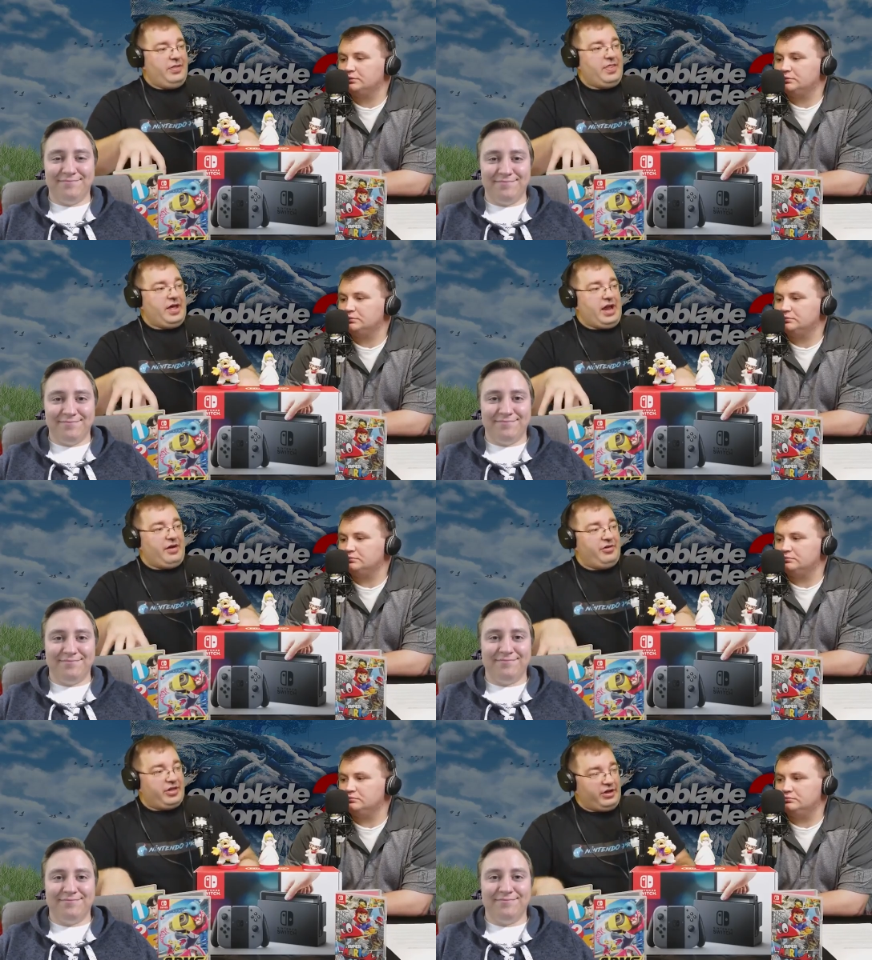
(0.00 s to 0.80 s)
Speaker 1: and then
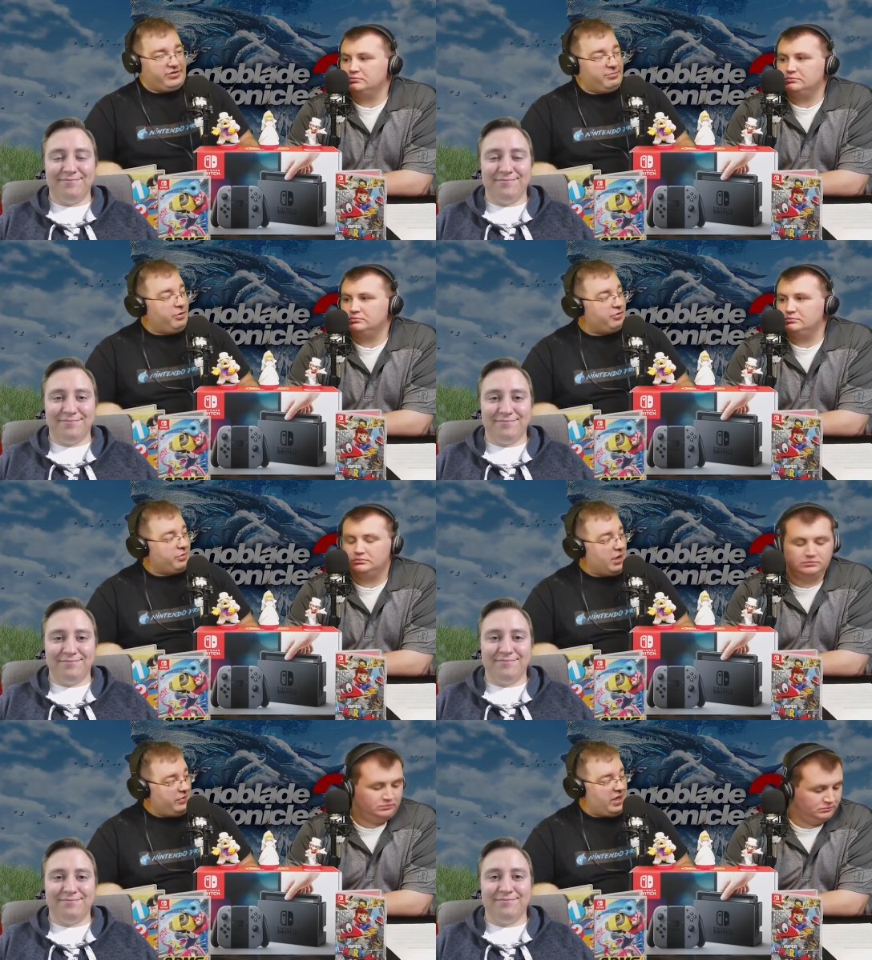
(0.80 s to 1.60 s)
everything else is built
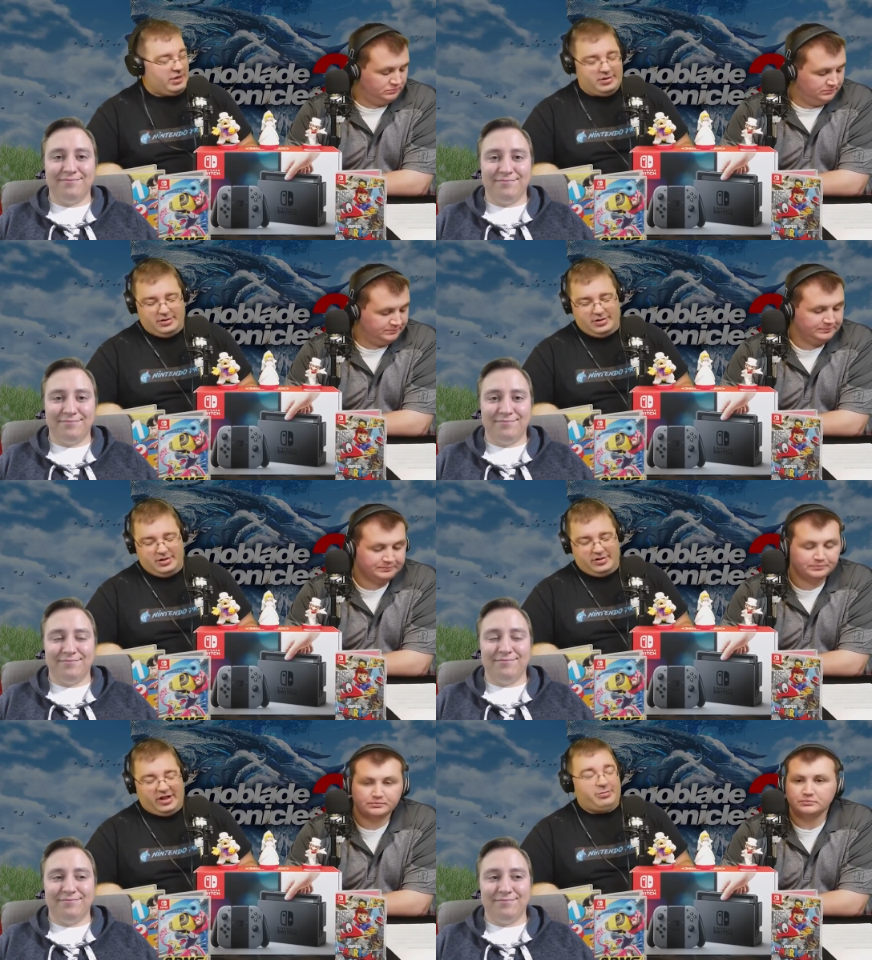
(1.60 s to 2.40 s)
around that.
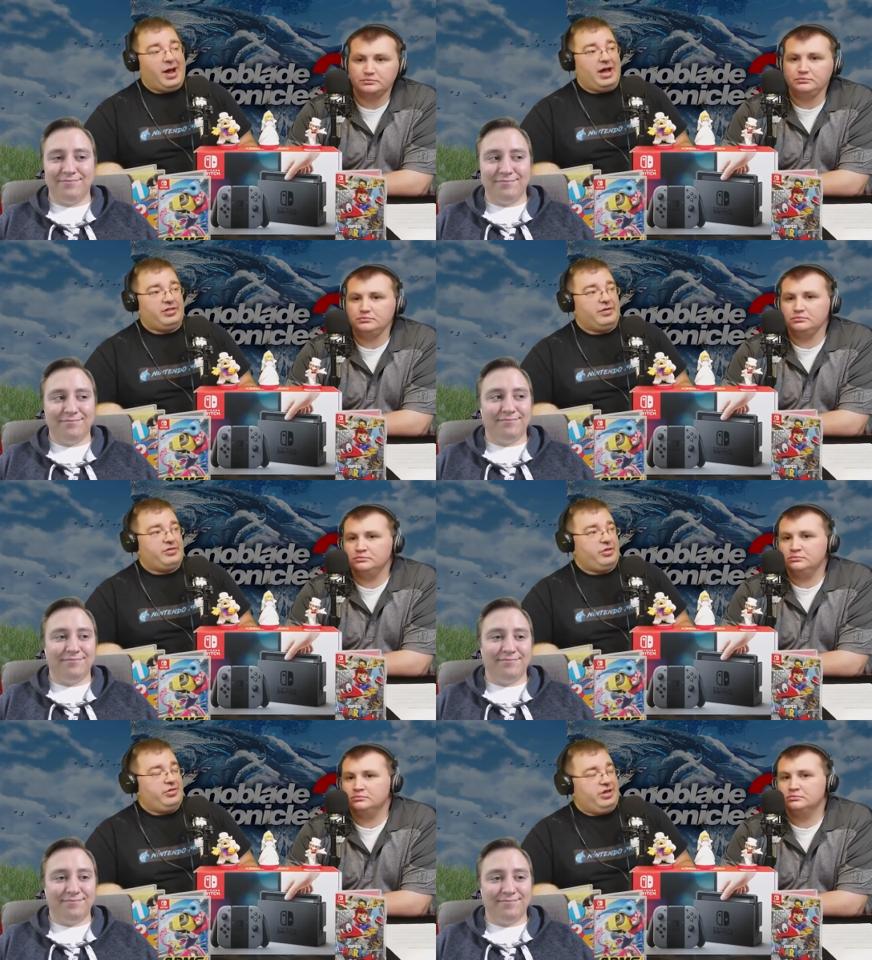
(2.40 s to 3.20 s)
That's why I
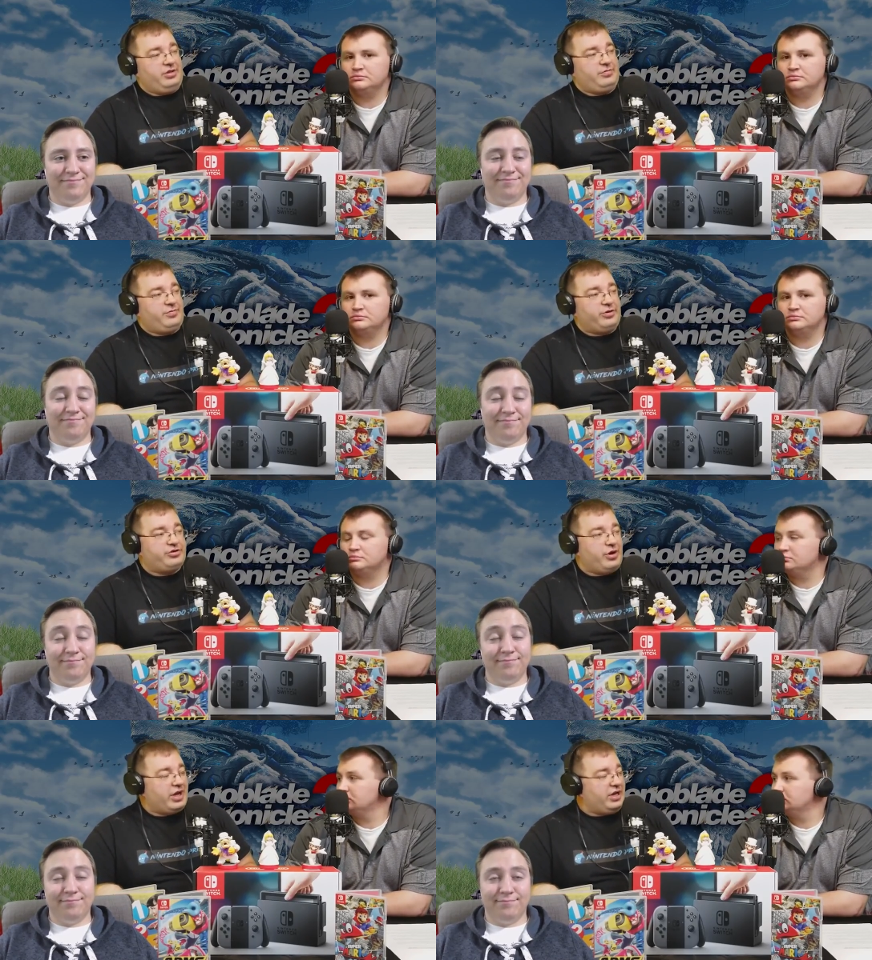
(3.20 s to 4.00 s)
loved the
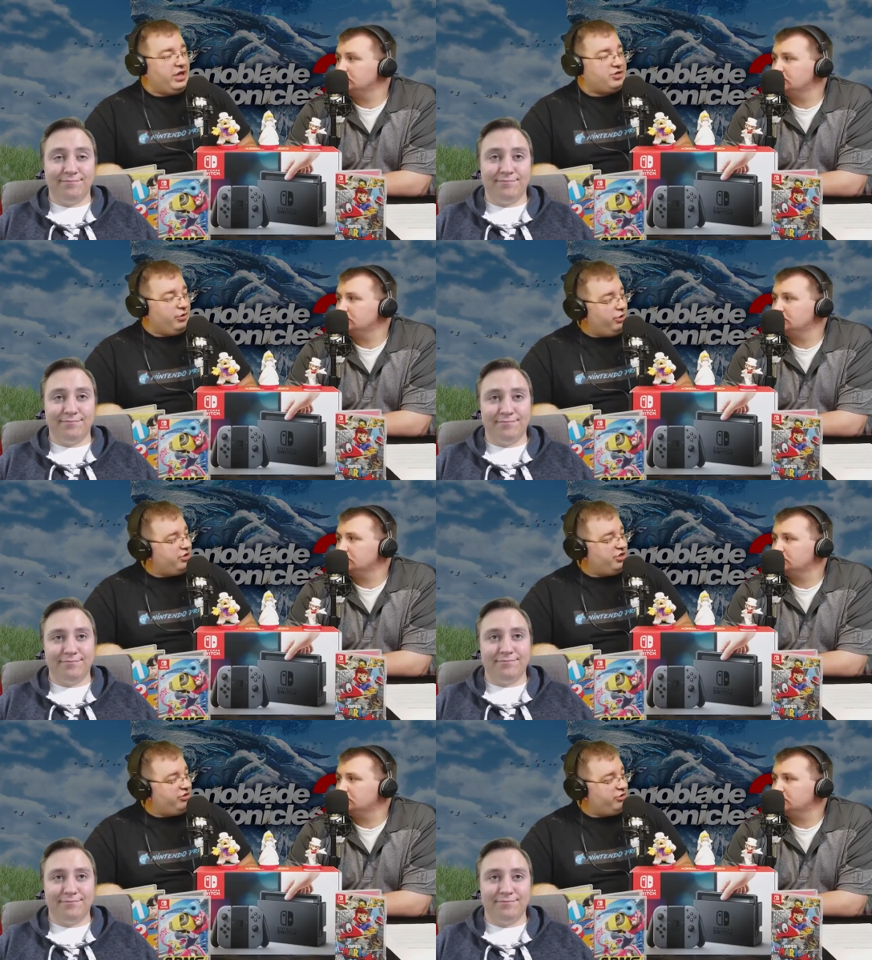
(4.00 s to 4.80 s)
first Dragon Age
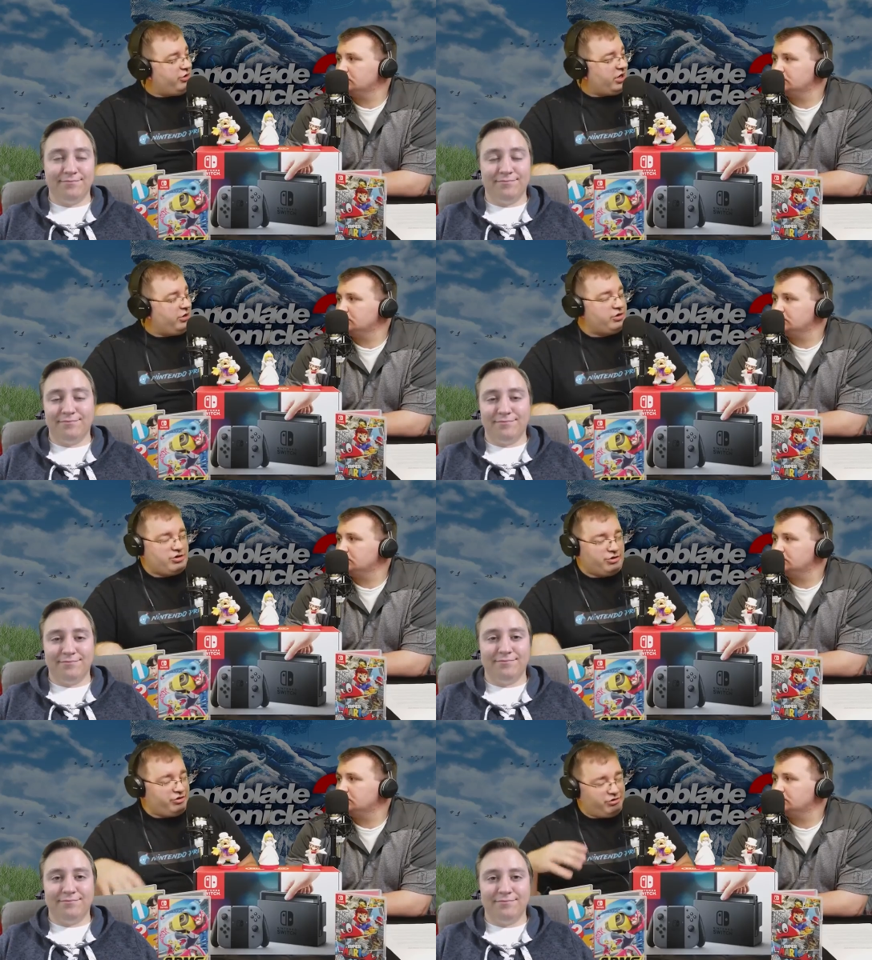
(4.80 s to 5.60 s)
Origins and Dragon
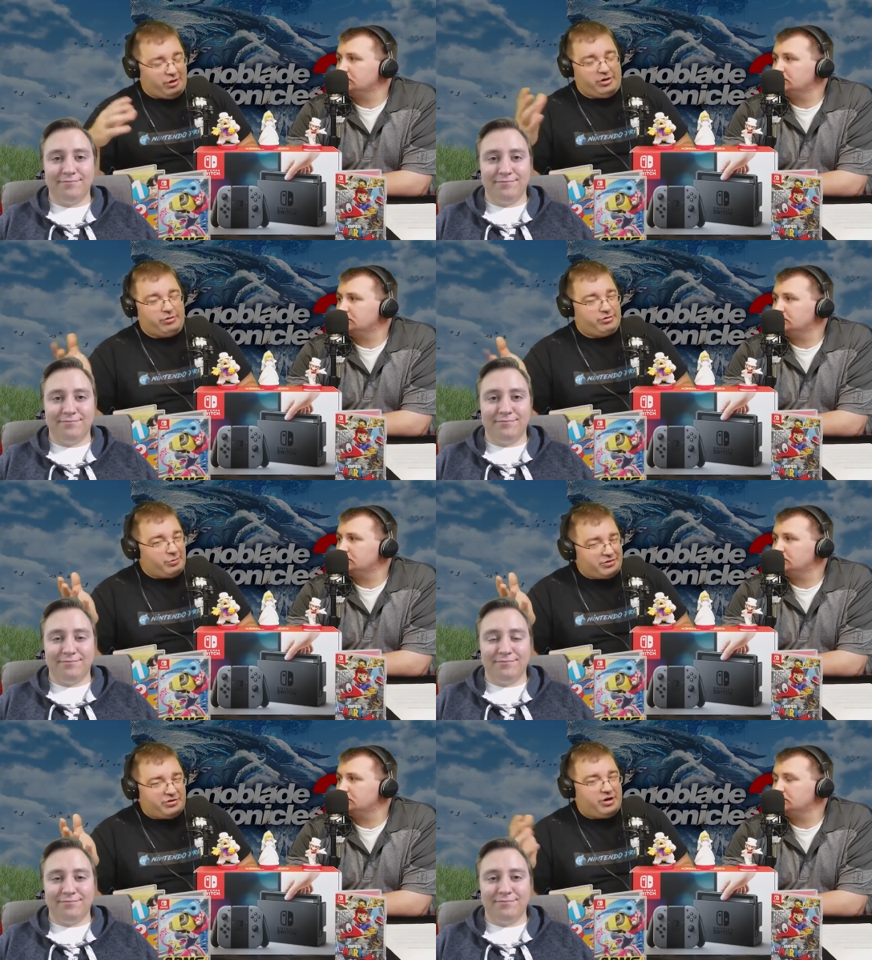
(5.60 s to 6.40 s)
Age Origins 2. I know
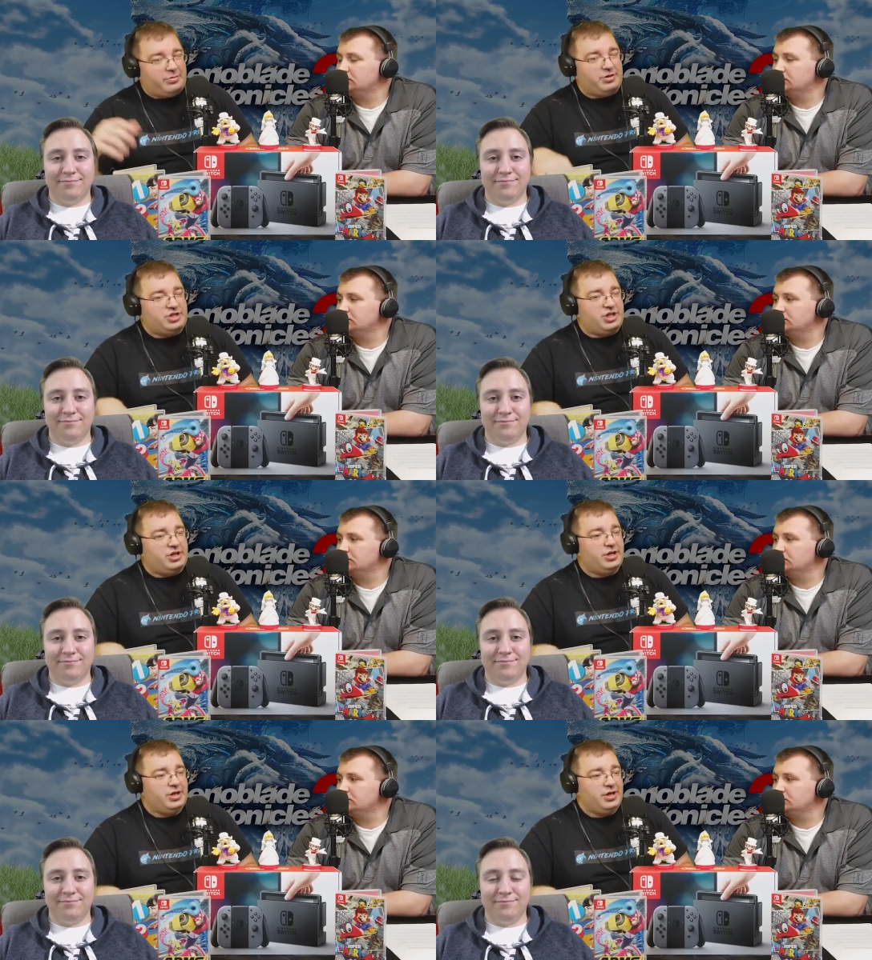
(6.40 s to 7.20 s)
it's a Western
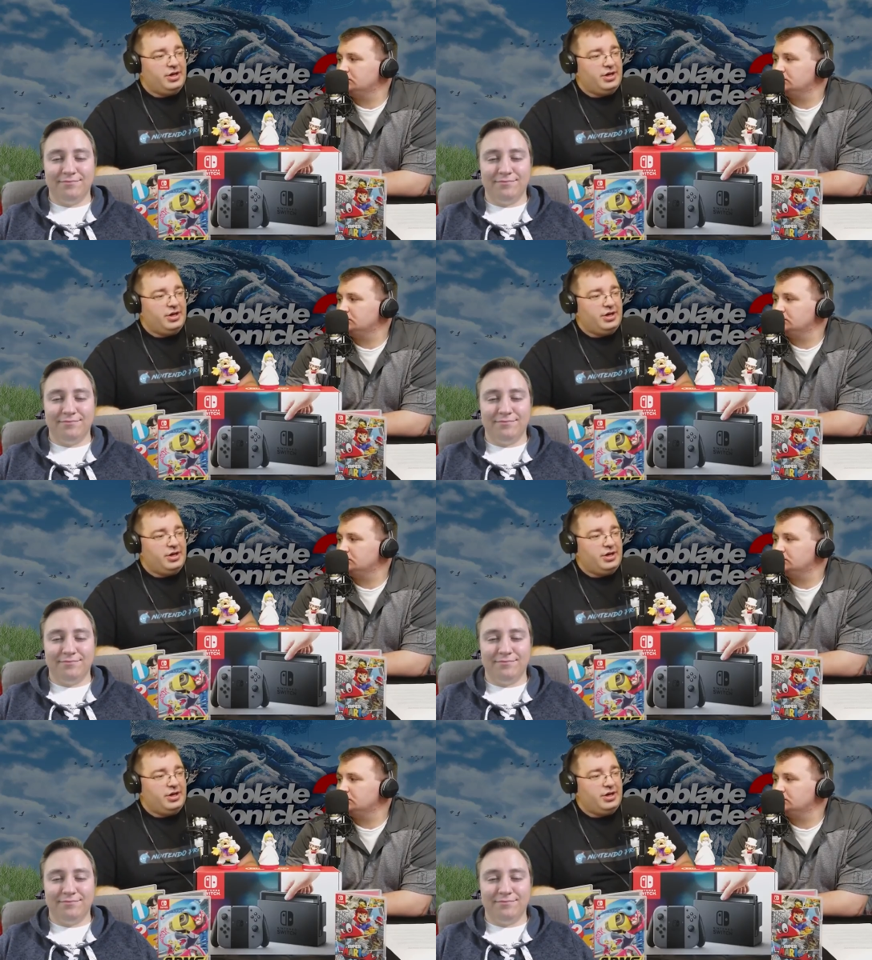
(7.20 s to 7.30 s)
RPG,